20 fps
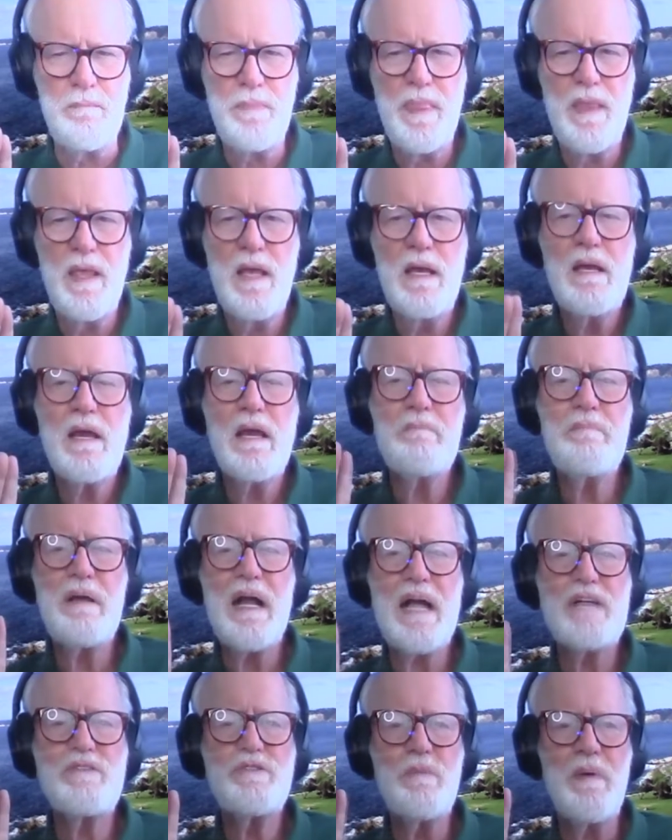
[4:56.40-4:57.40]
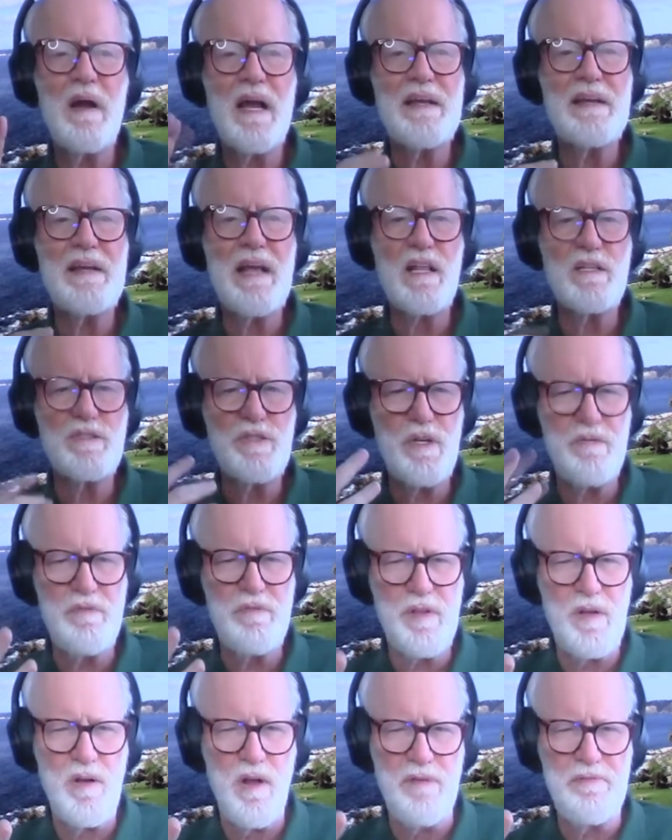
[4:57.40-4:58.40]
Right. And back to my analogy of the
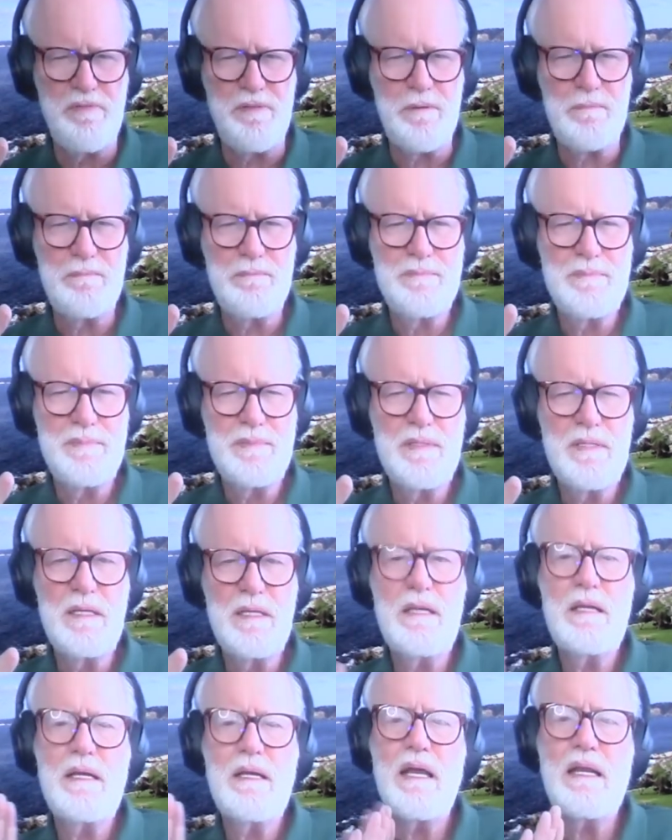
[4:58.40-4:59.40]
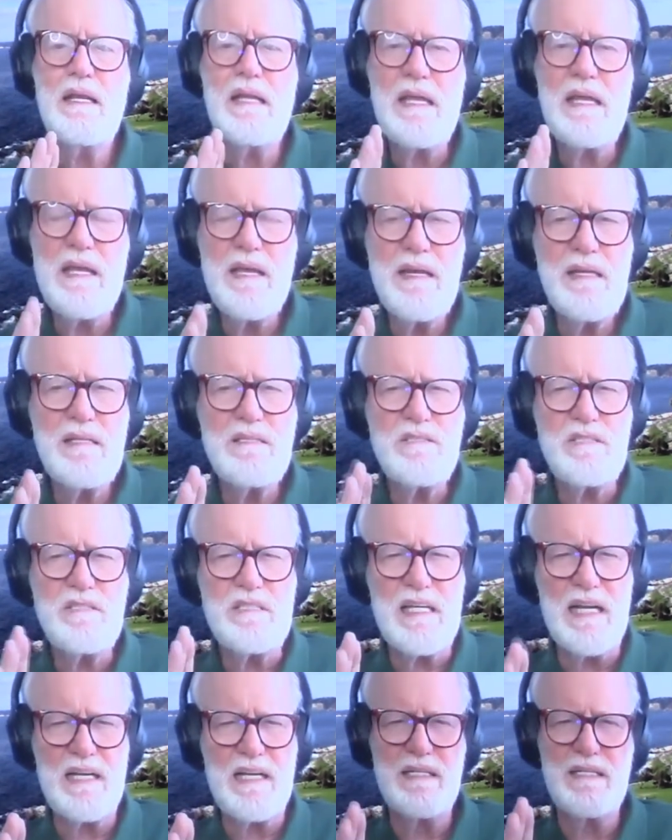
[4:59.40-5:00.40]
golfer. Hmm. At any
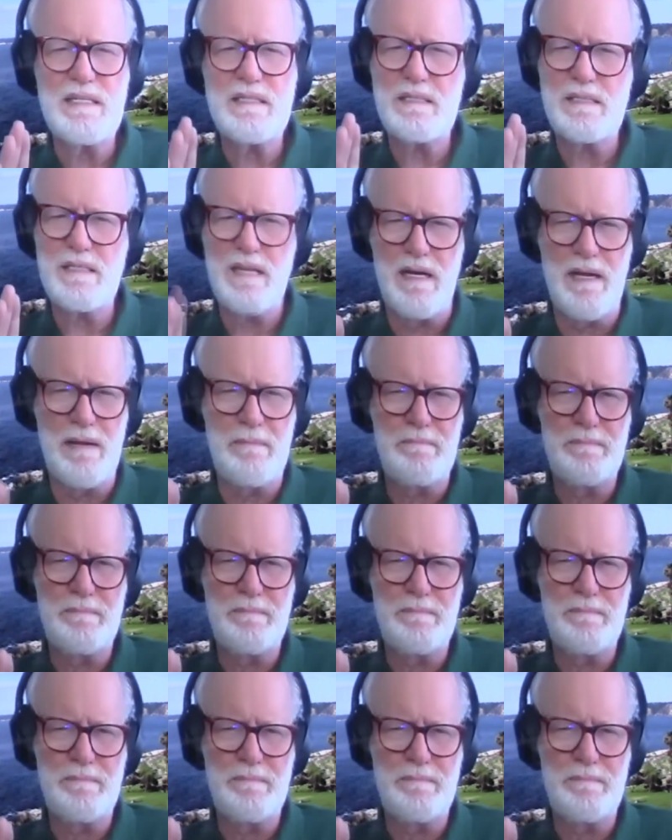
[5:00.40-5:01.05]
second in time,